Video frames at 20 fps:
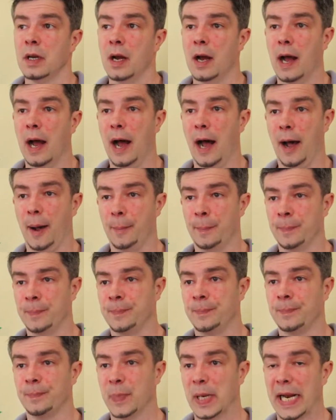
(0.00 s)

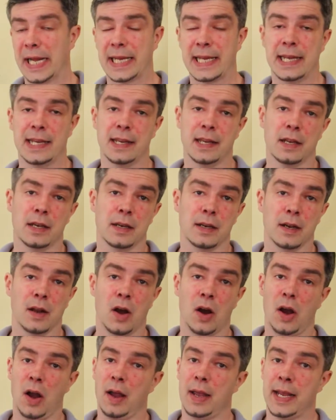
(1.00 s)
But I can't
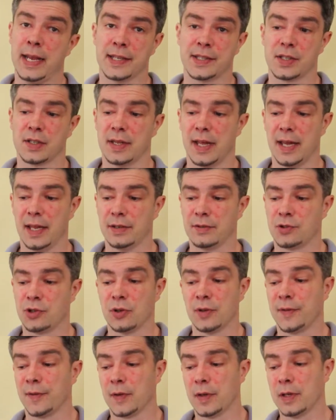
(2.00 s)
answer that
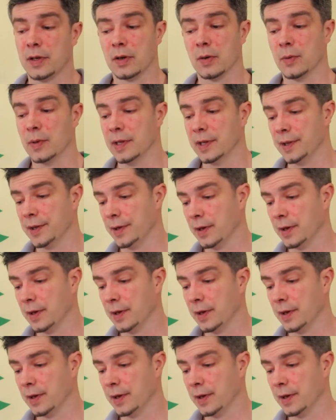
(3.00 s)
truthfully or with